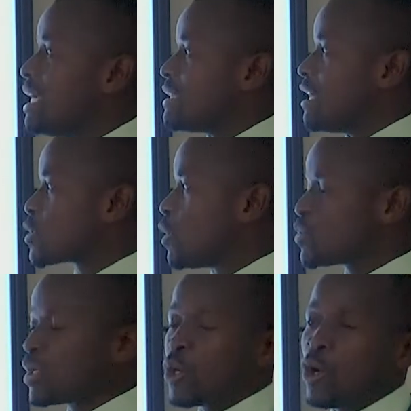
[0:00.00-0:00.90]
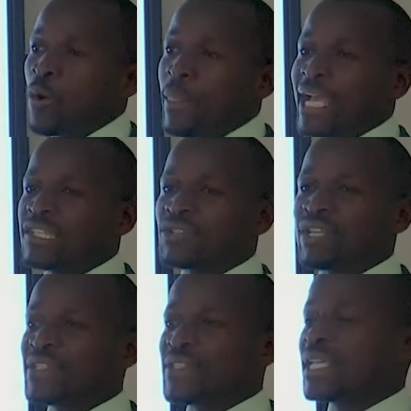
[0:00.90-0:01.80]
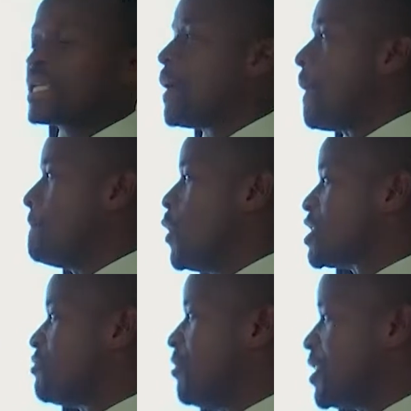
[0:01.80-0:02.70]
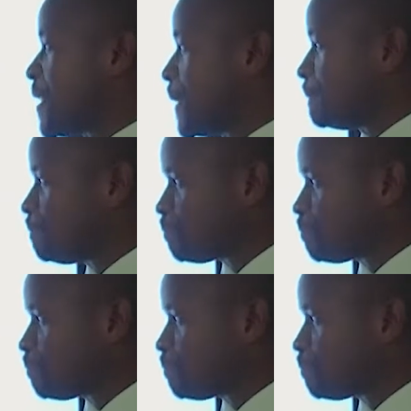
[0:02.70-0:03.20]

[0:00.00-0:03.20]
That's what we call extrinsic motivation.